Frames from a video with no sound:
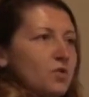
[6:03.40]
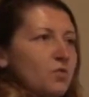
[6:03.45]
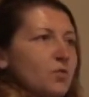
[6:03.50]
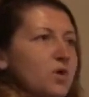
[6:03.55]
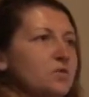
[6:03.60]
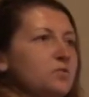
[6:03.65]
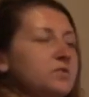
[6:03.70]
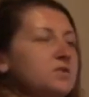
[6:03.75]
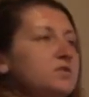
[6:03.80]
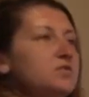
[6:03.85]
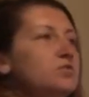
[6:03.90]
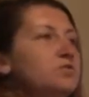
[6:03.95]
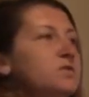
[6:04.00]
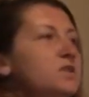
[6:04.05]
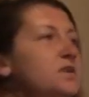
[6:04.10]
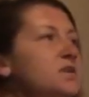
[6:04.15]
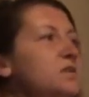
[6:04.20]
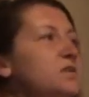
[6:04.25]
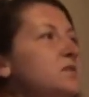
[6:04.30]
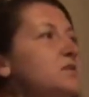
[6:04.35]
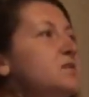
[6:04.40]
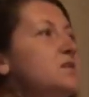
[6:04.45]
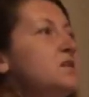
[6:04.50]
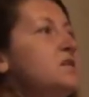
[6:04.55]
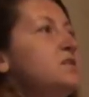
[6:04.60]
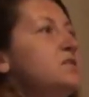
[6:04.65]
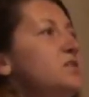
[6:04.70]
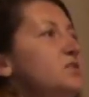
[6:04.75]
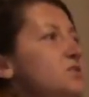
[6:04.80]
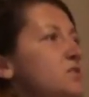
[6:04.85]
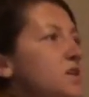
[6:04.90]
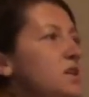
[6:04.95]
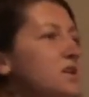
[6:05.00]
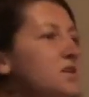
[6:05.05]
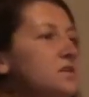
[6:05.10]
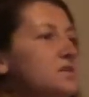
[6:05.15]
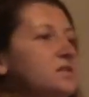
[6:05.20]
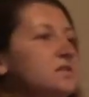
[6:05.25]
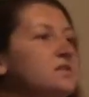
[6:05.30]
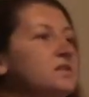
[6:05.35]
why would the sutra say such
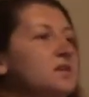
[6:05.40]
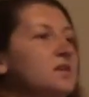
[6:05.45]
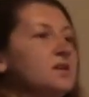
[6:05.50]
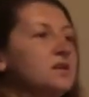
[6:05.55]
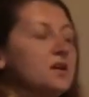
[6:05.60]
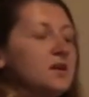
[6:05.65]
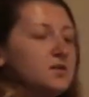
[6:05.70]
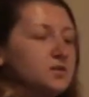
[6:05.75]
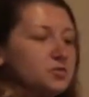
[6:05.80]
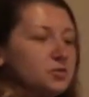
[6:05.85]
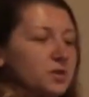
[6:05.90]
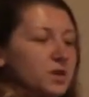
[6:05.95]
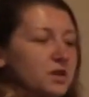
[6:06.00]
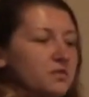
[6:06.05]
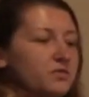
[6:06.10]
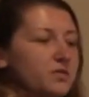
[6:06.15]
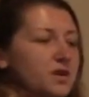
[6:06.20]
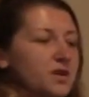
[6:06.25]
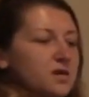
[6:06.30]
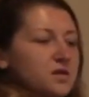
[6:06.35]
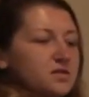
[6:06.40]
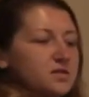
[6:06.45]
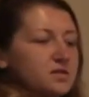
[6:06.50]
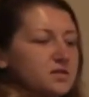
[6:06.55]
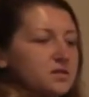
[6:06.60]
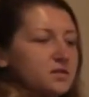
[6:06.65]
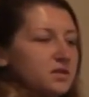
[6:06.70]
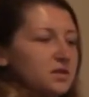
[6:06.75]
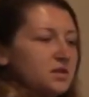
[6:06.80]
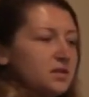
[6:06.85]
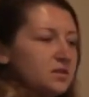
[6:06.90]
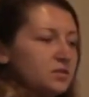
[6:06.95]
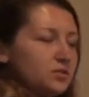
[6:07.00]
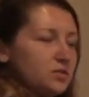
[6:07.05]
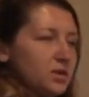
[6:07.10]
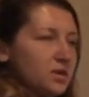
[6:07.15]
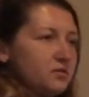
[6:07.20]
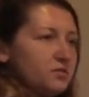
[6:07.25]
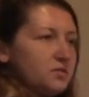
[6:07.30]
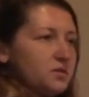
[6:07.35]
things? I do have eyes and I
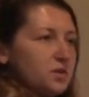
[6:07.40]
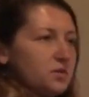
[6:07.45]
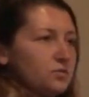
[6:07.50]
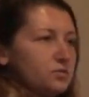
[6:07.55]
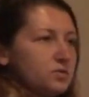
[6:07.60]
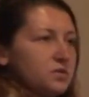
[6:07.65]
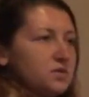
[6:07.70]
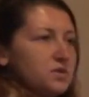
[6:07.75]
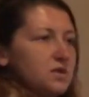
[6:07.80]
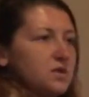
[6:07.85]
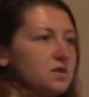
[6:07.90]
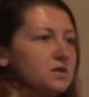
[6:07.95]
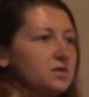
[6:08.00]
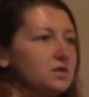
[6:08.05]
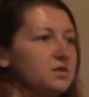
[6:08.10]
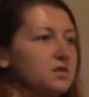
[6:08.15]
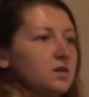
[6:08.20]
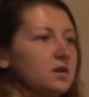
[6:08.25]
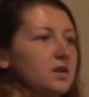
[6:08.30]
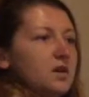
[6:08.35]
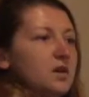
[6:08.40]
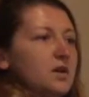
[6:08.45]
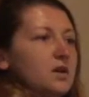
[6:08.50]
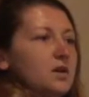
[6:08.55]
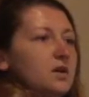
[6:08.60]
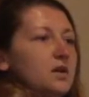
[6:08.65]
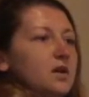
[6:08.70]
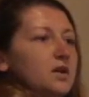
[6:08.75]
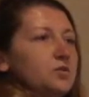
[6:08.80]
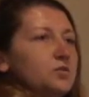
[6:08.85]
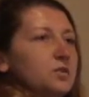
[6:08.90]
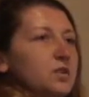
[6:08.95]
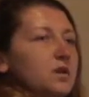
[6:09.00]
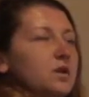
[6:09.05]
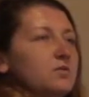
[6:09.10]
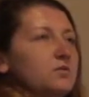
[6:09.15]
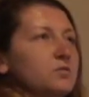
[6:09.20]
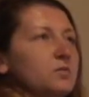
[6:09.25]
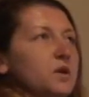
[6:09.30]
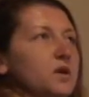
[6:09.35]
do have nose and I do
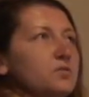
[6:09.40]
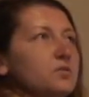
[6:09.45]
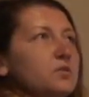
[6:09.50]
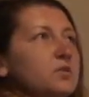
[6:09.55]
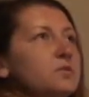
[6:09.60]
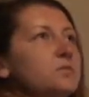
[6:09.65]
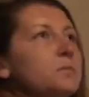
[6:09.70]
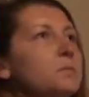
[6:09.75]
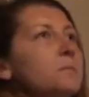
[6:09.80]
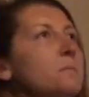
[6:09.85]
have a mouth.